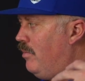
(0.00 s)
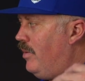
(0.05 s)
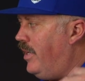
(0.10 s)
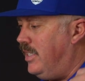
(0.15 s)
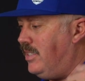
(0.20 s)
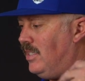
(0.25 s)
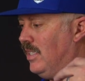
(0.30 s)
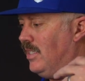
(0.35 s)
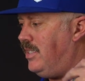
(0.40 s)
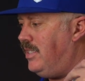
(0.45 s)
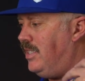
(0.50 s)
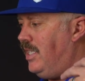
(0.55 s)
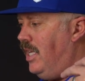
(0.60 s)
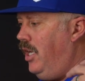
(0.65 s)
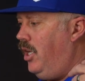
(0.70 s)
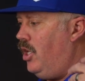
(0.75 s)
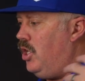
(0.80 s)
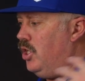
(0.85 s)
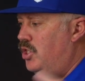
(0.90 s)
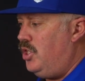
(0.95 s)
because the
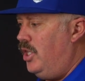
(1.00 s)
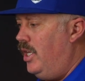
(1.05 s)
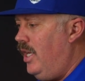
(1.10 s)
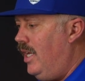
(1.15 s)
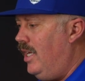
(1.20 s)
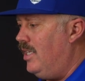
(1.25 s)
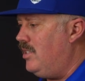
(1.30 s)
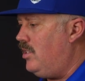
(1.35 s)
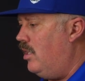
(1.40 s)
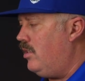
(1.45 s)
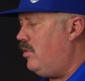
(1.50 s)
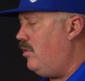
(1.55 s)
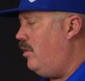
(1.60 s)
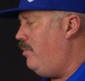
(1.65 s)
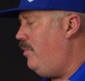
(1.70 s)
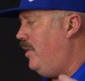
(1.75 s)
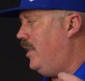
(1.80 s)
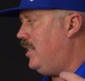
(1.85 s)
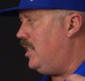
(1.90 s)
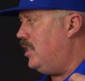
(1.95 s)
seat cushioning is also a
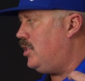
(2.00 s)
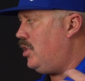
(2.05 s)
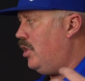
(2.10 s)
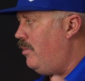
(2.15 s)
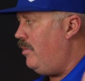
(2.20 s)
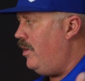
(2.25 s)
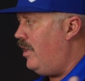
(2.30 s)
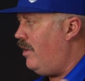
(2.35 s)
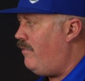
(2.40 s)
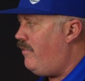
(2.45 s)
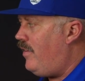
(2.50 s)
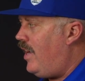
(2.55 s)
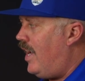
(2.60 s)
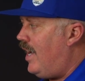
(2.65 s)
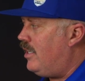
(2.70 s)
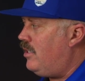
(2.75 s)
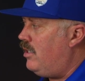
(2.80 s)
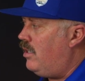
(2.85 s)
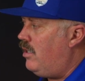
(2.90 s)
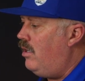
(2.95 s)
big determining
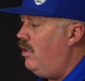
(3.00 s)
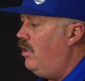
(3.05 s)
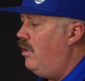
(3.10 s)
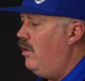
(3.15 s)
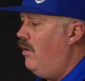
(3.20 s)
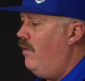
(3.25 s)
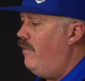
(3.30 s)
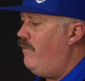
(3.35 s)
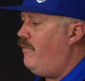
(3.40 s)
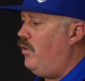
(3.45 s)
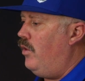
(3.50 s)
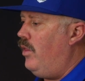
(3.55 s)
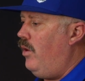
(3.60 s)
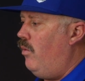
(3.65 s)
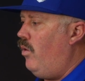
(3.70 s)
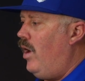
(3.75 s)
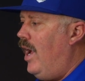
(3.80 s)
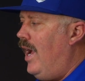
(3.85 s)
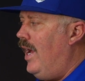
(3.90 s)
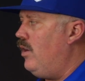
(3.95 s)
factor for the
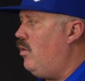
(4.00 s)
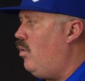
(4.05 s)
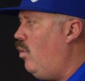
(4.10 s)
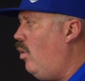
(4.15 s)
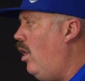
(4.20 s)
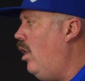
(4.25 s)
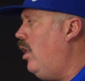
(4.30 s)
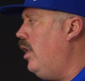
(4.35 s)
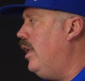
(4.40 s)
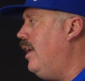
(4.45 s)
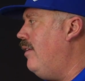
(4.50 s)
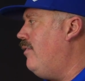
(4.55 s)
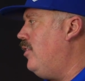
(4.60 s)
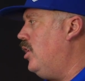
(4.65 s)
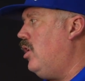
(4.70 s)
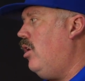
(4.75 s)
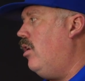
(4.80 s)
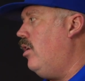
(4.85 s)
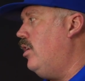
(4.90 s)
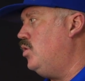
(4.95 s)
ride quality of the
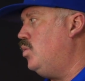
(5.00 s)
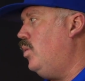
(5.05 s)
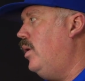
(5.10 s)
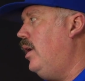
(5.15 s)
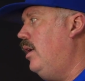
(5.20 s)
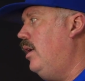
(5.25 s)
car as well.